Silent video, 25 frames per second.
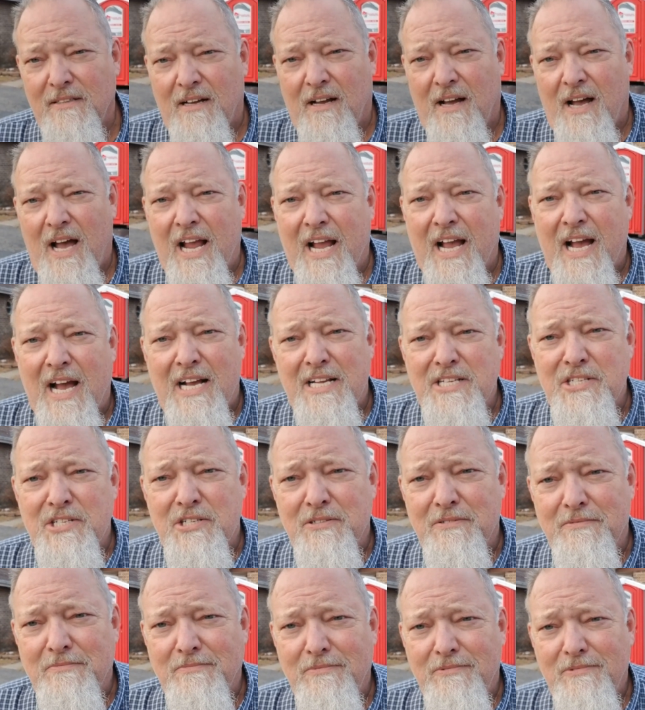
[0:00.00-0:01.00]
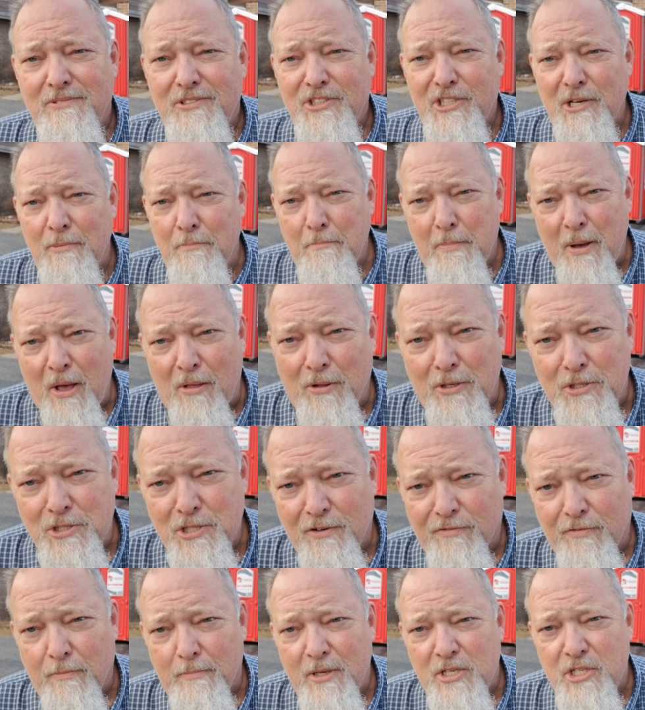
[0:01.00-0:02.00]
Hi guys, Jim Bellinger
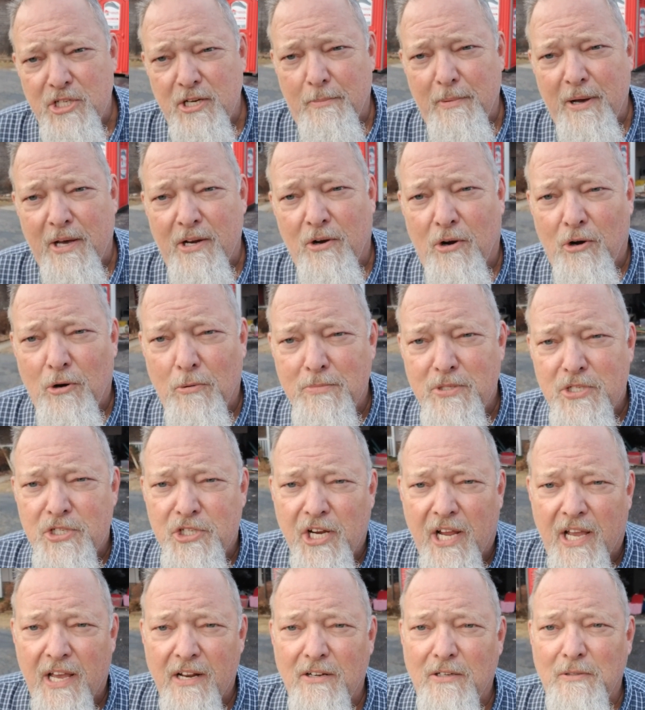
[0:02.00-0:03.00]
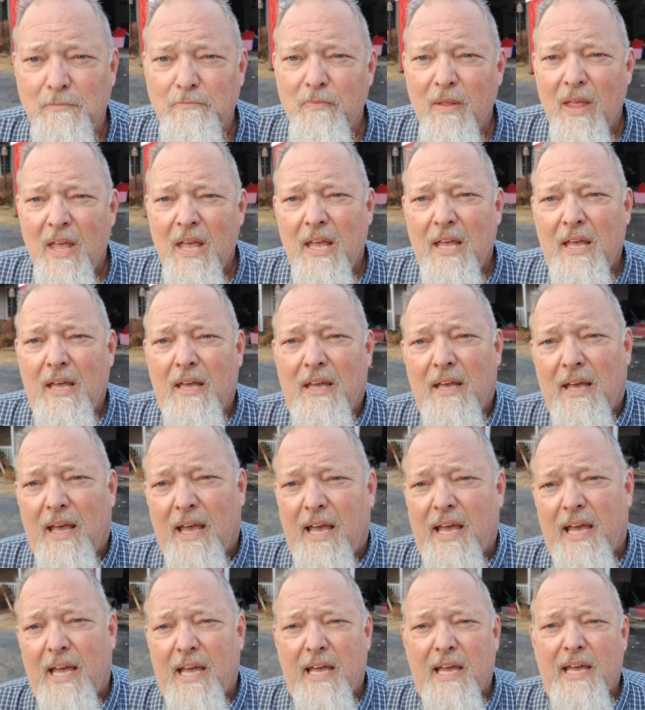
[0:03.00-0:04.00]
from the Jim on Homes channel.
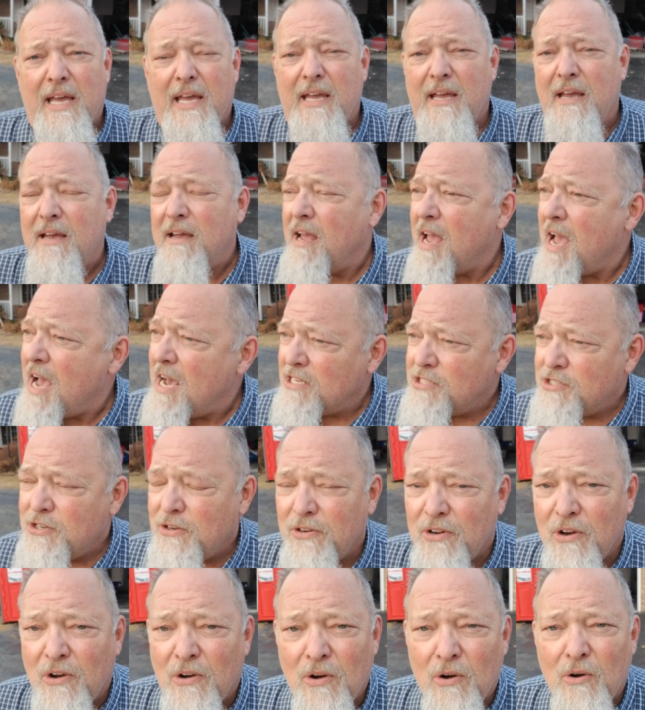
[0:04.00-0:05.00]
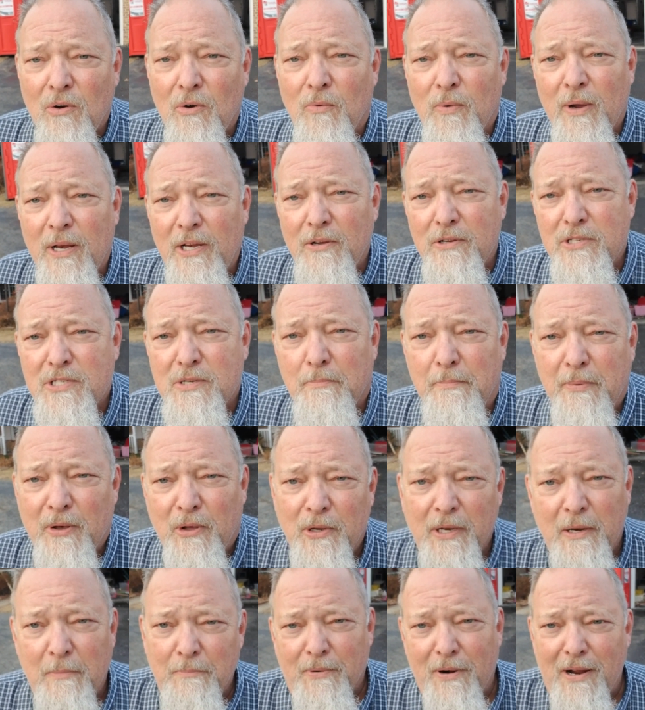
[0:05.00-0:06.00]
Hey, as you know, we do some
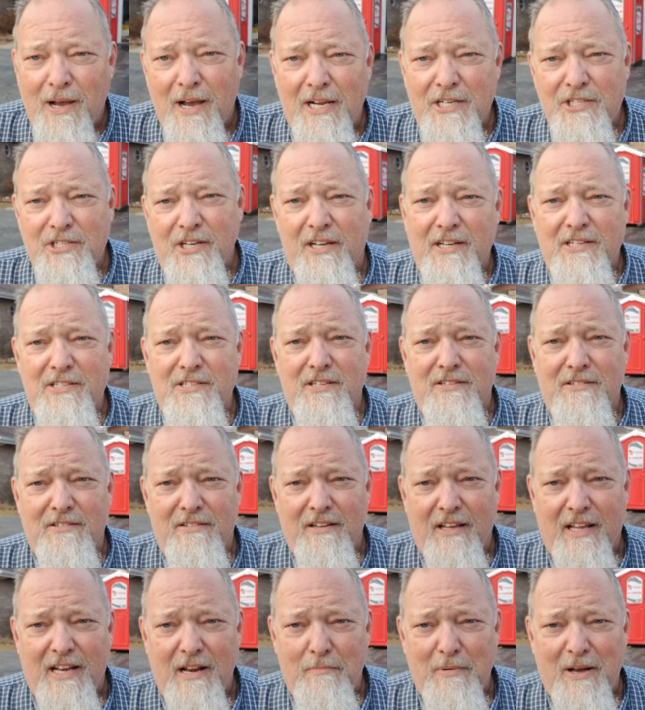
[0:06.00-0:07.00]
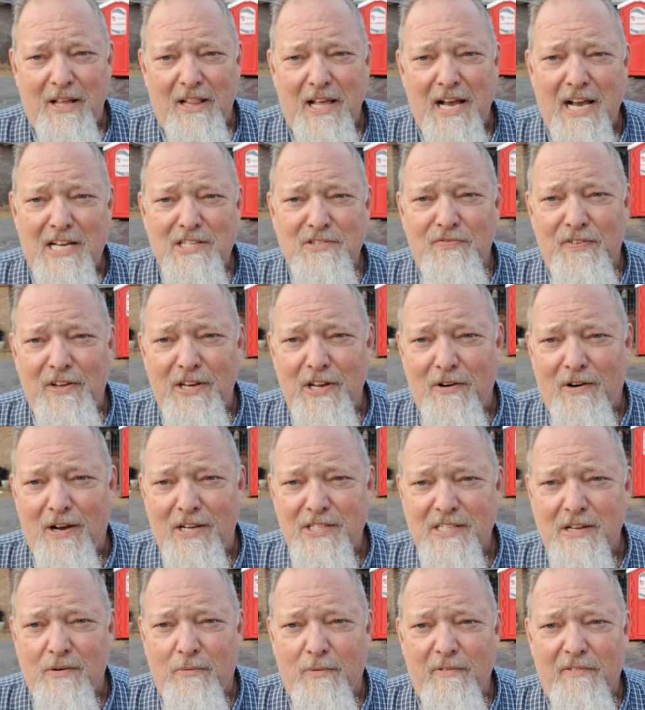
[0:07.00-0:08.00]
building projects, and in my last video I
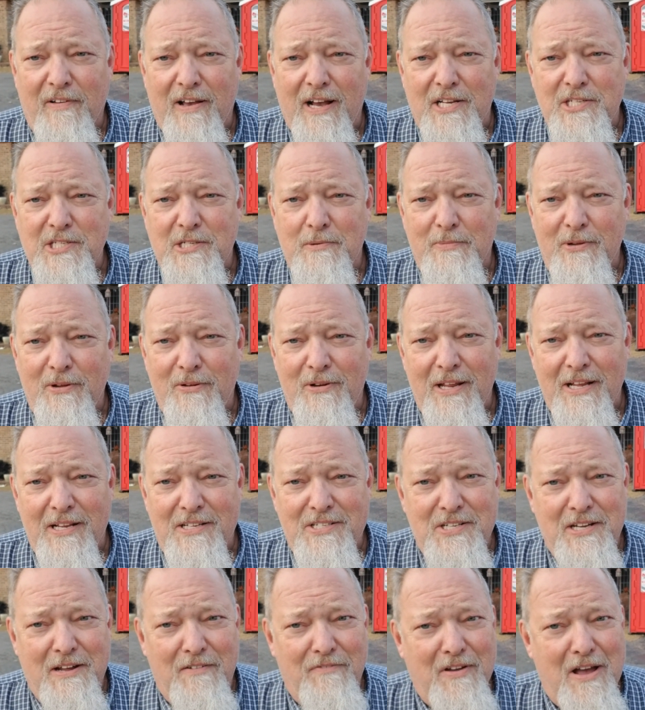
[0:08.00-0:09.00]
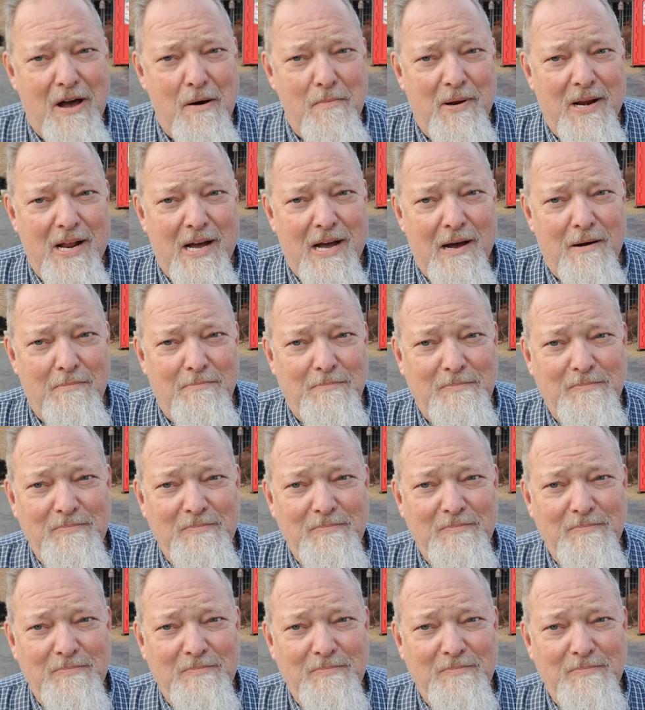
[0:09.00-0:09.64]
said we've got some unique stuff coming up,